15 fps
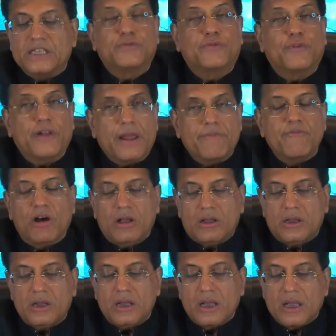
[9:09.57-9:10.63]
This
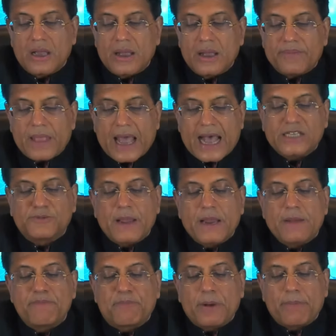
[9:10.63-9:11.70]
framework has
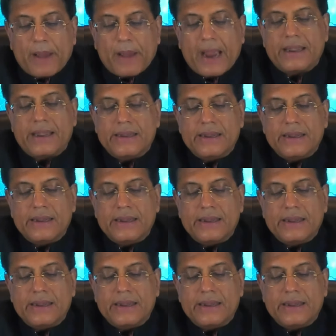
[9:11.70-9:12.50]
been prepared